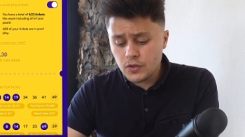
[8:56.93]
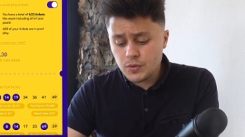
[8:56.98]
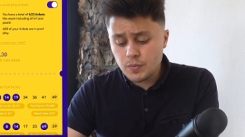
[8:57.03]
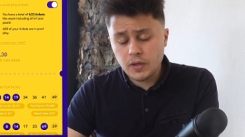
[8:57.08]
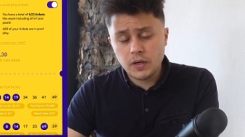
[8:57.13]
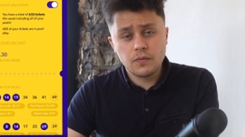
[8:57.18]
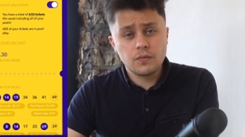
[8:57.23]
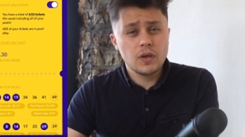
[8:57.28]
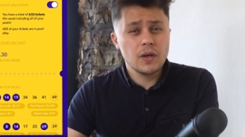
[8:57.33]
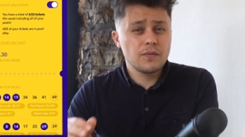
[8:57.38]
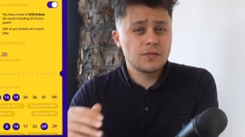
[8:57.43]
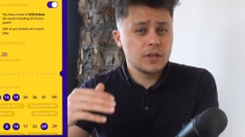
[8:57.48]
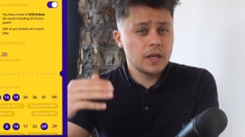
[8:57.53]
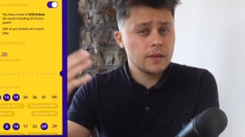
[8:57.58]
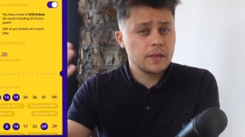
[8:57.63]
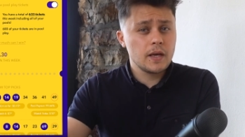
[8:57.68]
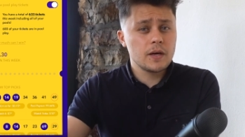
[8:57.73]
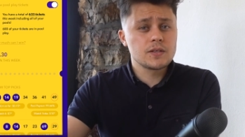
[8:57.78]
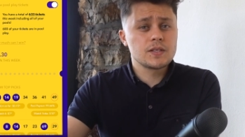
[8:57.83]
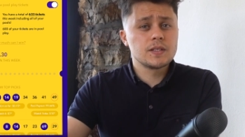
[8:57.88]
But if you have
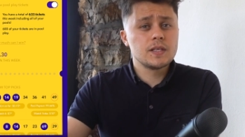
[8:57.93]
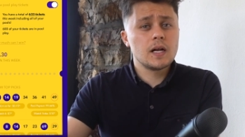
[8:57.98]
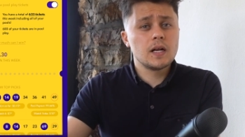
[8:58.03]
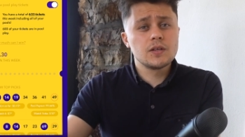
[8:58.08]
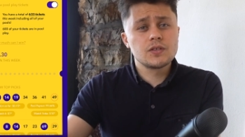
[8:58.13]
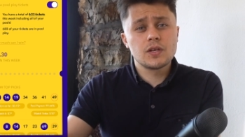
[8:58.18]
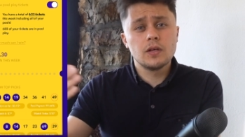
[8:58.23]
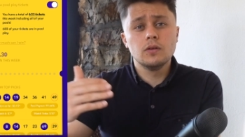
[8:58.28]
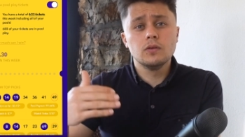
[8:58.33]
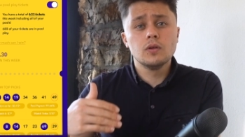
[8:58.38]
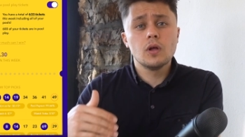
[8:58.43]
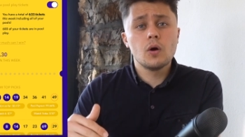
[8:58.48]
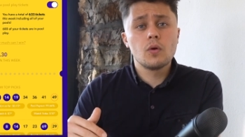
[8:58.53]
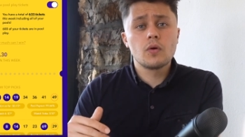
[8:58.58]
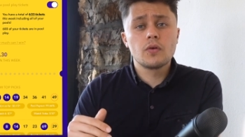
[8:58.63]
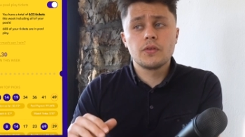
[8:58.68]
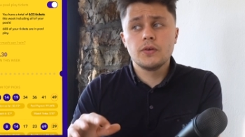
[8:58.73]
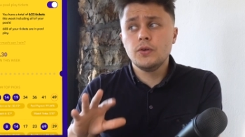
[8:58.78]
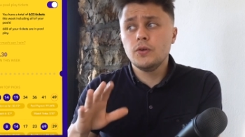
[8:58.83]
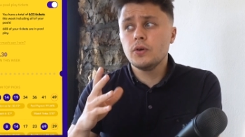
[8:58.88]
$10,000 and lower,
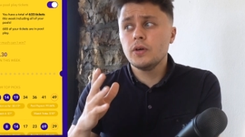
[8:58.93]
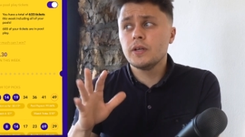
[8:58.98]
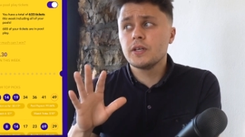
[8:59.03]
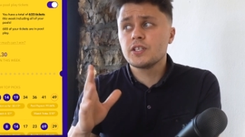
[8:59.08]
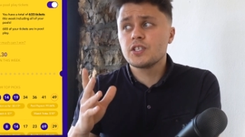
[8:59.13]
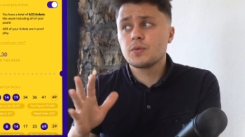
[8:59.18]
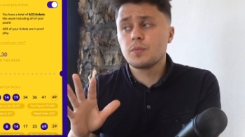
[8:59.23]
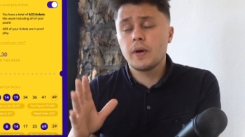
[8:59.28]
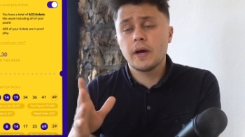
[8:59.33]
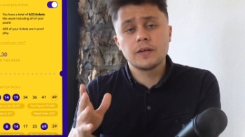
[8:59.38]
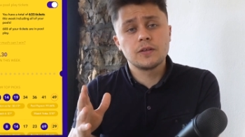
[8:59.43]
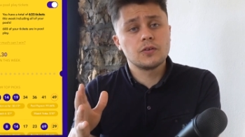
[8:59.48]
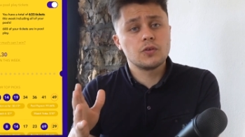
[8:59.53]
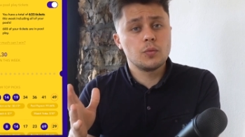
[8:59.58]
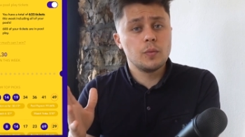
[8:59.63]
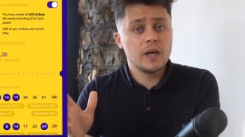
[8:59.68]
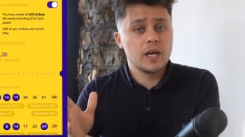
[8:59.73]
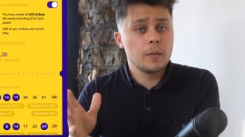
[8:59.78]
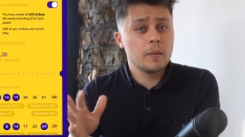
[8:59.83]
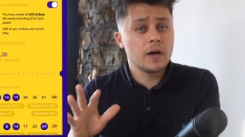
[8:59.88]
then you can expect to
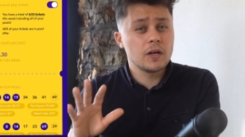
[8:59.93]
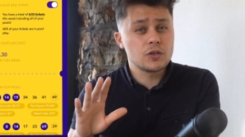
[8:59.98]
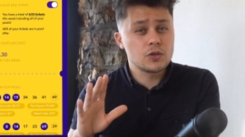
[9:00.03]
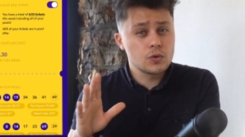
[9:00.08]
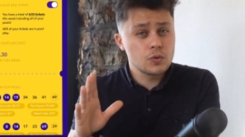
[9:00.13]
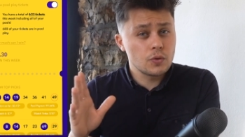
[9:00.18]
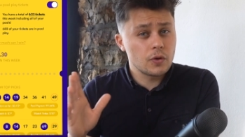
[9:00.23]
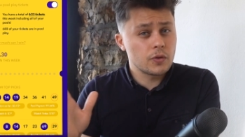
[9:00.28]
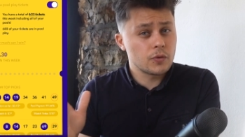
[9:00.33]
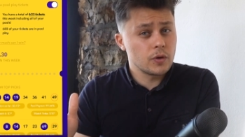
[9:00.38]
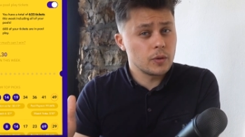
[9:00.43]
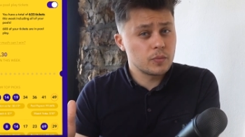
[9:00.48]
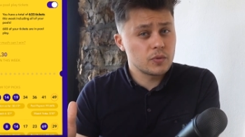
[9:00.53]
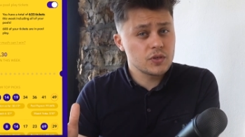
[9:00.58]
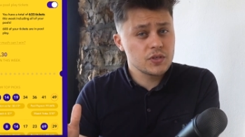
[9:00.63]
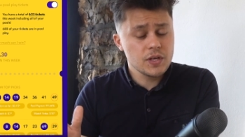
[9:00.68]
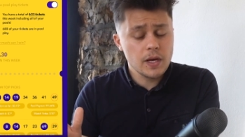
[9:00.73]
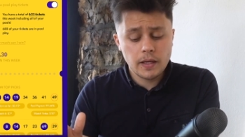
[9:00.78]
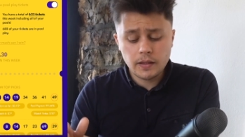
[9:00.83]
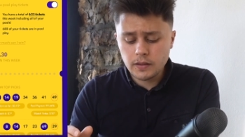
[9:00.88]
make about 2 to
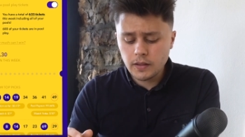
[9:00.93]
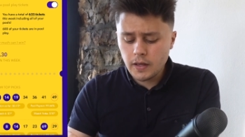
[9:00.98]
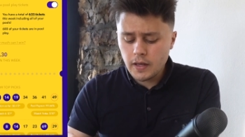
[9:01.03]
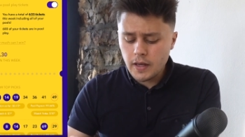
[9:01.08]
3%.